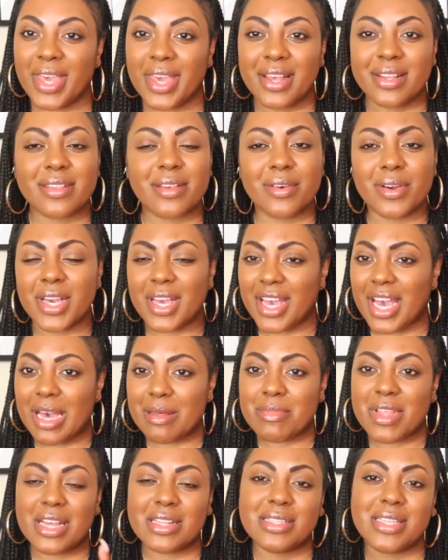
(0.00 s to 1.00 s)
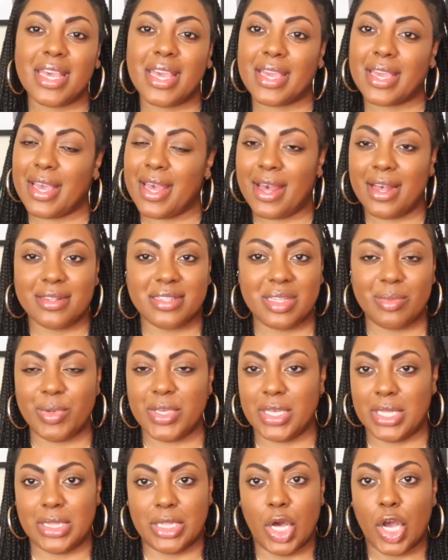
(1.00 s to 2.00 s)
So I'm not saying it has to be
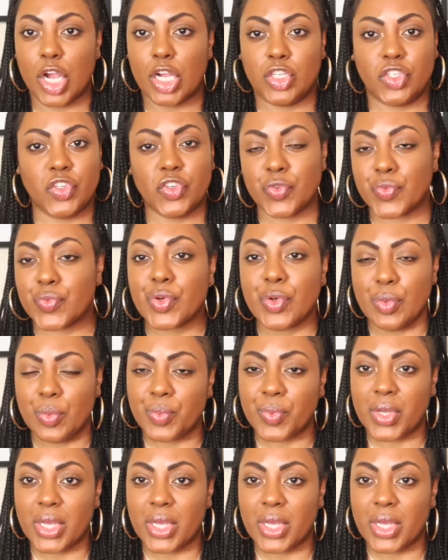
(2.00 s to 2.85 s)
a large group.